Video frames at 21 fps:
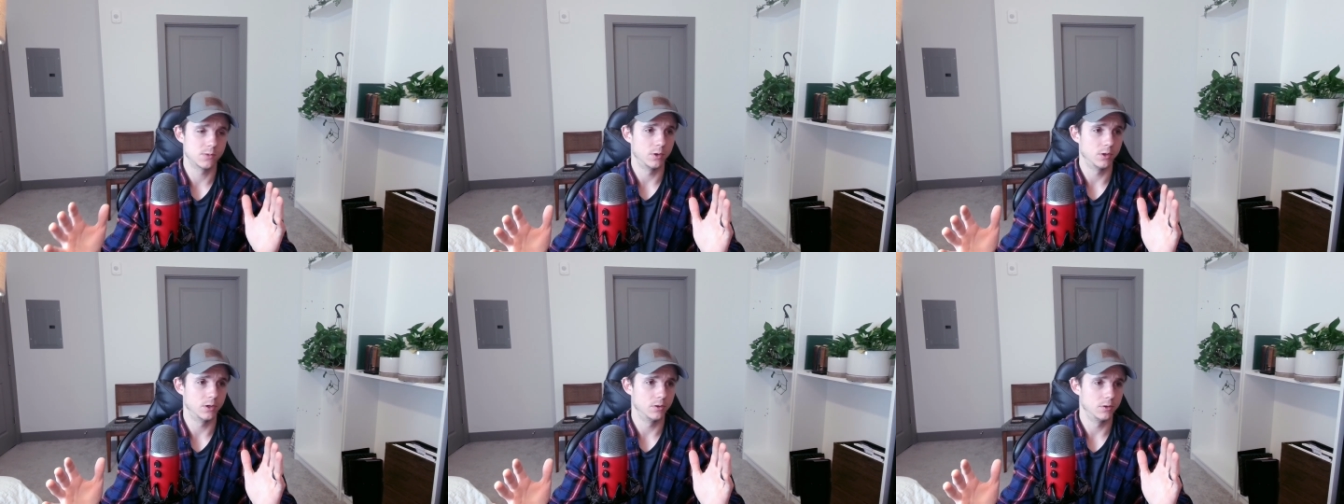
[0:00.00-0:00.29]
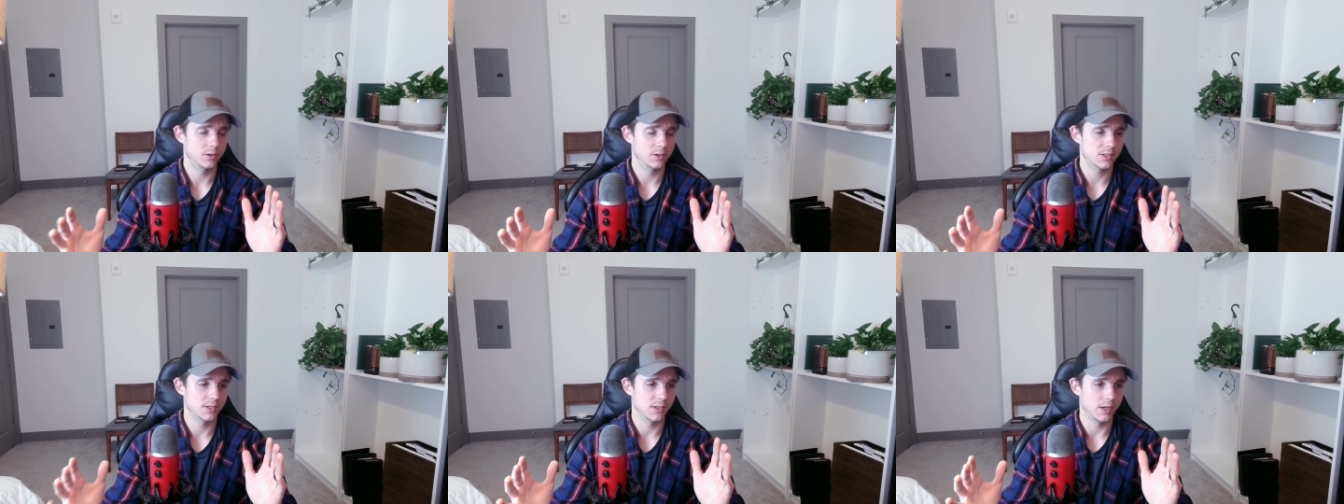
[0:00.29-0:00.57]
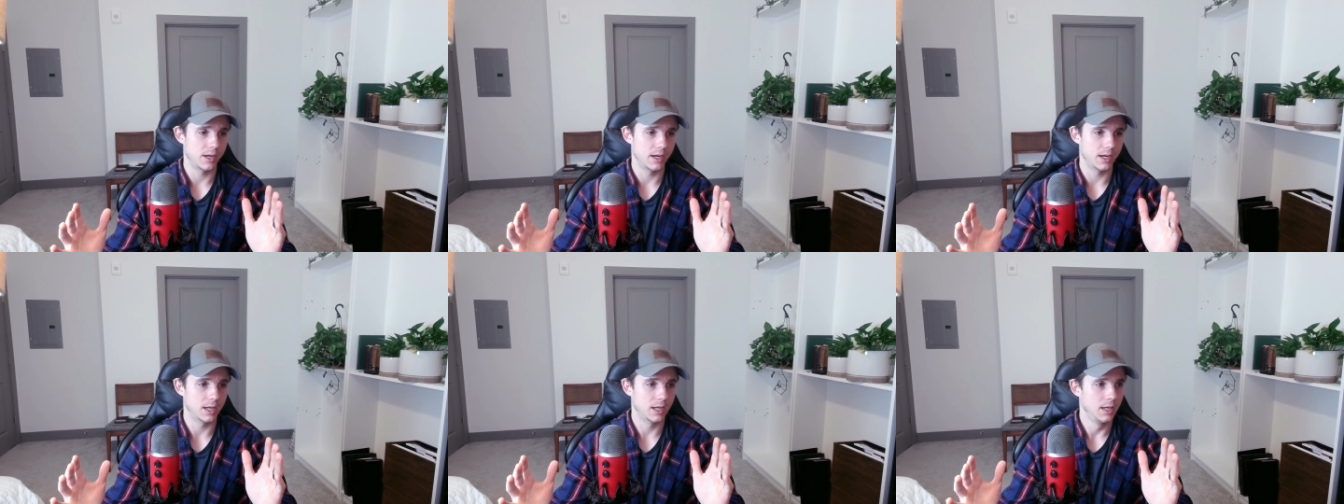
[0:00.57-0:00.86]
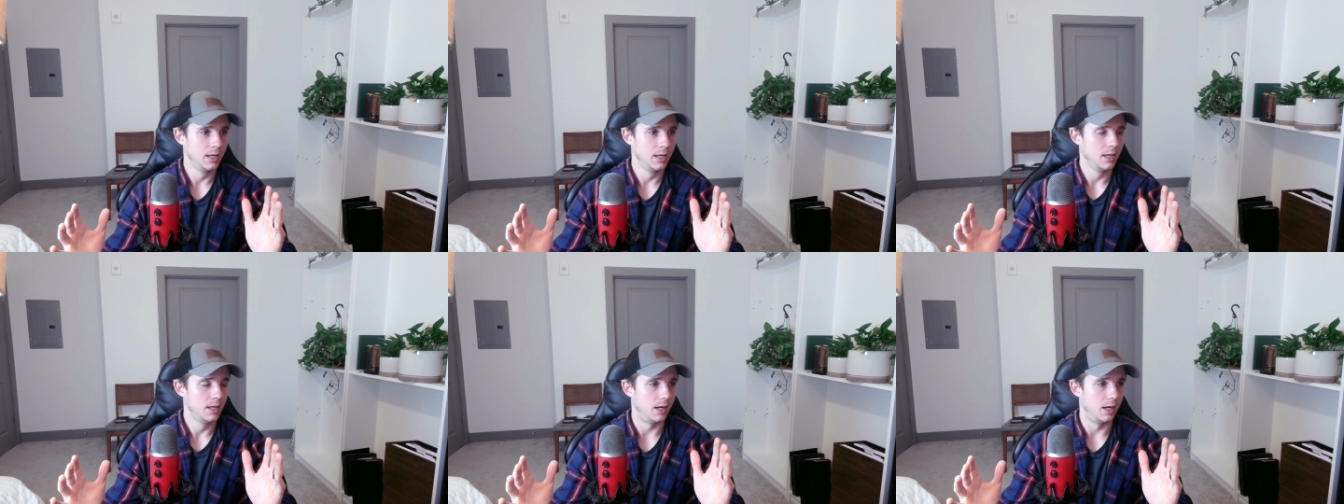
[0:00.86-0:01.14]
what it looks like.
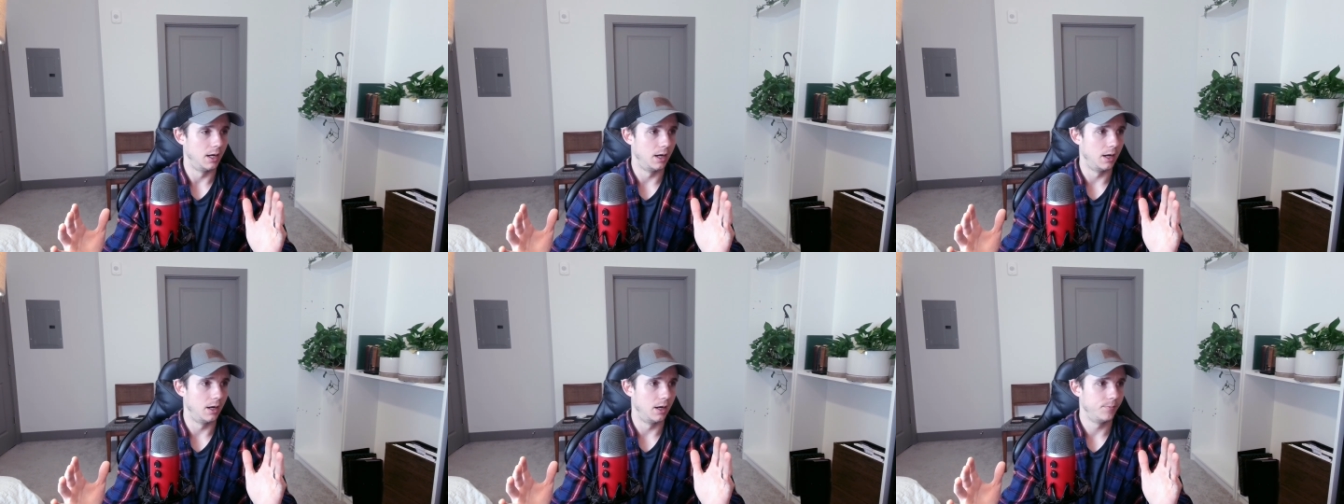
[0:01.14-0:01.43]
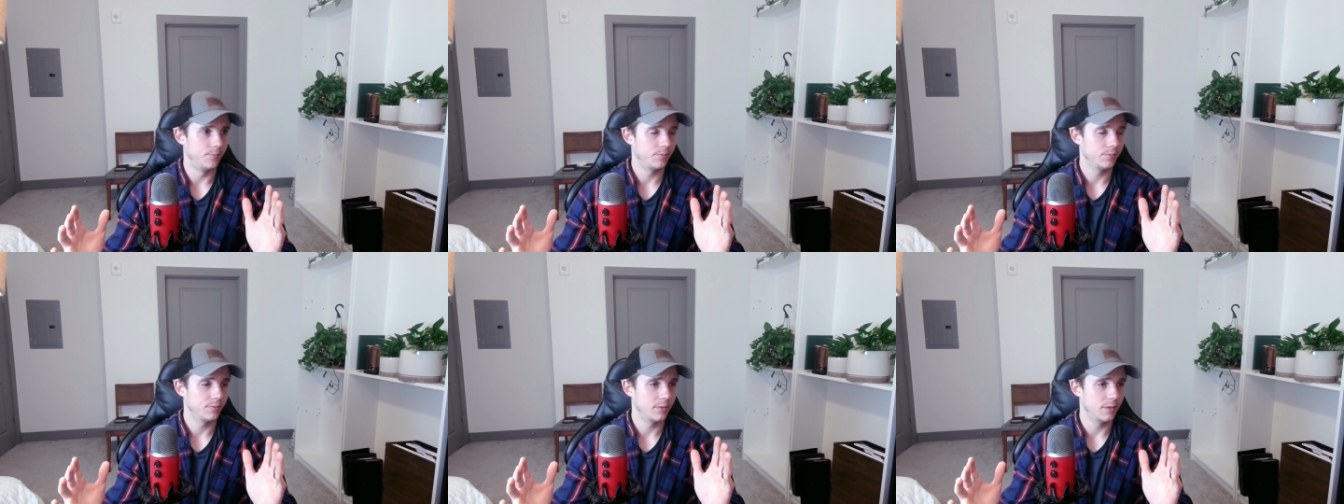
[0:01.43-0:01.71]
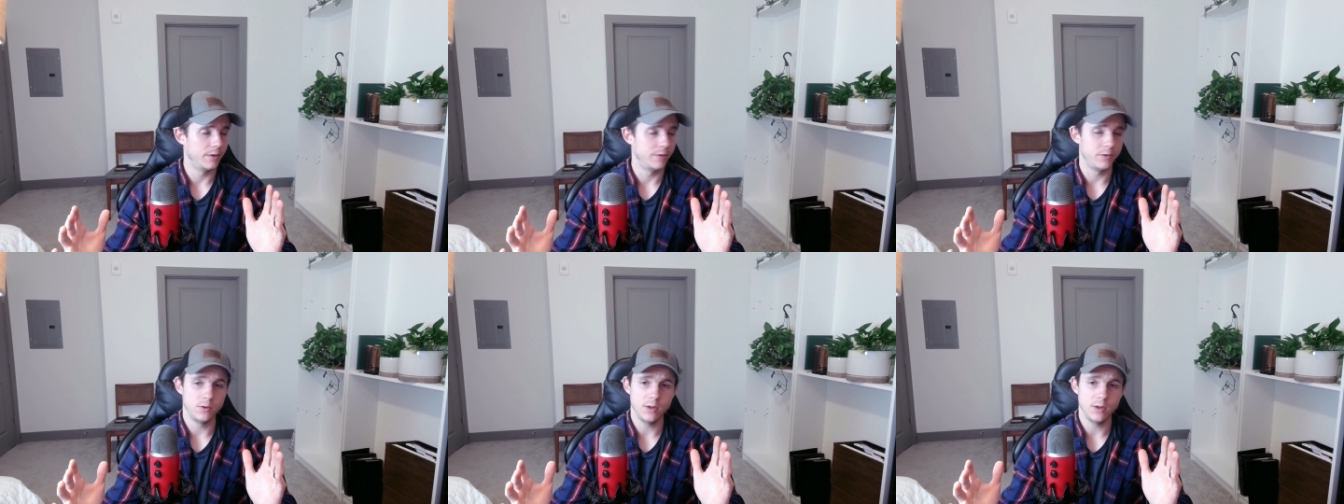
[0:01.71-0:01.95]
If you